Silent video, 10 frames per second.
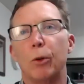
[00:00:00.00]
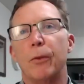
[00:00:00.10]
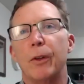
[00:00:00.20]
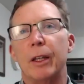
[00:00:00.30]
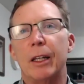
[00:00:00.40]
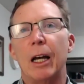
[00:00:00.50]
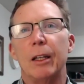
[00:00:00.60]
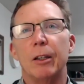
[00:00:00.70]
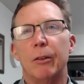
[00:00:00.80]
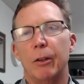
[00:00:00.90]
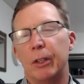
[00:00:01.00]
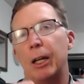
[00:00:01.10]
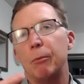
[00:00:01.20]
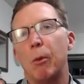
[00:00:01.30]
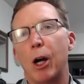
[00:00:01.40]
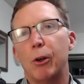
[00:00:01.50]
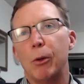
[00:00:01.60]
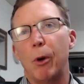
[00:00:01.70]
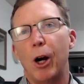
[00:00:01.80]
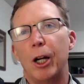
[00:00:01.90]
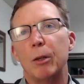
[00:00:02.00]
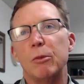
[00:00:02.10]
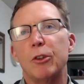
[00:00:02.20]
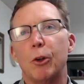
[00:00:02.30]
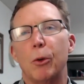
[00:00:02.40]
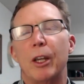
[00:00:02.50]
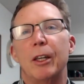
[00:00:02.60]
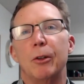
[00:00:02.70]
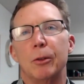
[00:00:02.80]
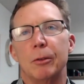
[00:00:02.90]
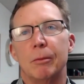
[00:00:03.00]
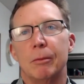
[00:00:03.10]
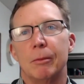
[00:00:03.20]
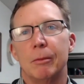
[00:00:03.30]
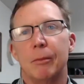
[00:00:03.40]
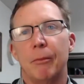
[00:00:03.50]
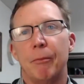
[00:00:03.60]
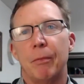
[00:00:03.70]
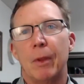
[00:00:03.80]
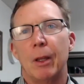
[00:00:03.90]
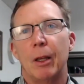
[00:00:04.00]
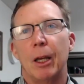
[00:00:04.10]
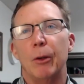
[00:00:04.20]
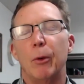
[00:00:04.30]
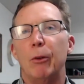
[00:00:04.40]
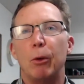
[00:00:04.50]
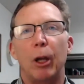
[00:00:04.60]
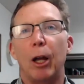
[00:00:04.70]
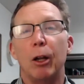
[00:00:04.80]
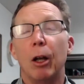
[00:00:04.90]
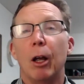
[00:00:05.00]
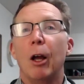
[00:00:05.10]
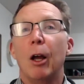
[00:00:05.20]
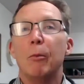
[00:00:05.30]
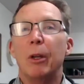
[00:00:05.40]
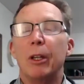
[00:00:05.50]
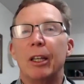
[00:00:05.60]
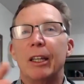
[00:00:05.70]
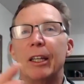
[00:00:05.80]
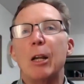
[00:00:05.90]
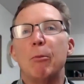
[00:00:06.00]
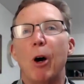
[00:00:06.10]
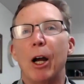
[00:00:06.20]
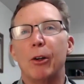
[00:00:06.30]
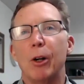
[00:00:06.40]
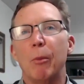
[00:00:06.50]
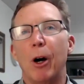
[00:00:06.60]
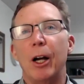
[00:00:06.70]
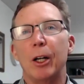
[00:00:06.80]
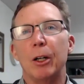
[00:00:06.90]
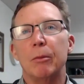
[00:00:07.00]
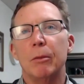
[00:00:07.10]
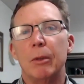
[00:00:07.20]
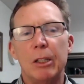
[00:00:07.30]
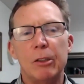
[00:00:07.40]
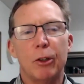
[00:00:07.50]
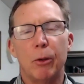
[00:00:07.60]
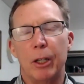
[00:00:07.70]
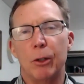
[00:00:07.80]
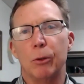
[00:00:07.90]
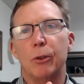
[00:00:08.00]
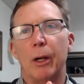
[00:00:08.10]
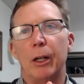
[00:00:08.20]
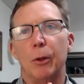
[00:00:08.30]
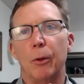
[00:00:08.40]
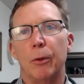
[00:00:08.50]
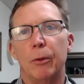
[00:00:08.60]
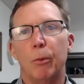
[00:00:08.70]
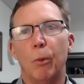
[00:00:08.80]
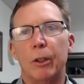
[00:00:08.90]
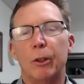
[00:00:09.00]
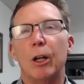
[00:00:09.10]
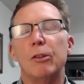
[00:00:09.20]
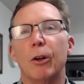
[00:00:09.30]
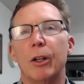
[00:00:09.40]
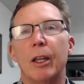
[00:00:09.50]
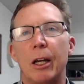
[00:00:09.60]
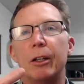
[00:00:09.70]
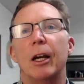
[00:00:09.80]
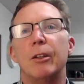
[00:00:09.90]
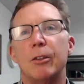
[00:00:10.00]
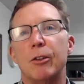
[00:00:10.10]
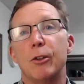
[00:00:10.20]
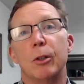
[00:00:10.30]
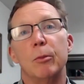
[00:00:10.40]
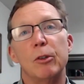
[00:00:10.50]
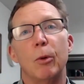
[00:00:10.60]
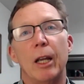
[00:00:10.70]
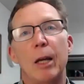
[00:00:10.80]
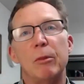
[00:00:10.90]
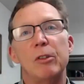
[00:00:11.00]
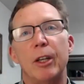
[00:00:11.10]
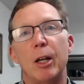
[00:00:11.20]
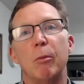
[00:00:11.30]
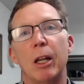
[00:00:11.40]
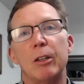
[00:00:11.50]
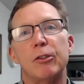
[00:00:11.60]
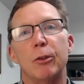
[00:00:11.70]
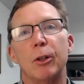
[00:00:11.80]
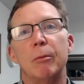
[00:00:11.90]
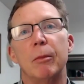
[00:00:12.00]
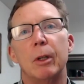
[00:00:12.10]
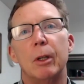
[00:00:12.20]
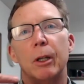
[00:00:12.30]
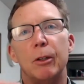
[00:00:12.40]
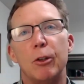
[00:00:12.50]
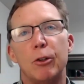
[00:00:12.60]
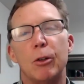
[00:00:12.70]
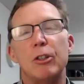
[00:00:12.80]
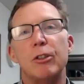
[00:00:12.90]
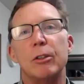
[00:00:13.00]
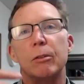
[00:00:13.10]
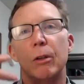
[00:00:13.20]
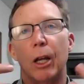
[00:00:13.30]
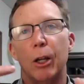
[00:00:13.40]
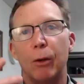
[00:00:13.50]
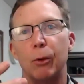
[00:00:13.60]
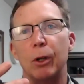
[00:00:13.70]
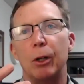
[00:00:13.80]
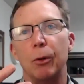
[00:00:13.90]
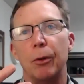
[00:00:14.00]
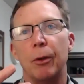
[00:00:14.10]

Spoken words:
for the gut. The gut microbiome is critical. But the gut microbiome is critical to our health. What goes on in our gut determines what happens in our bloodstream, nutrition, and overall health.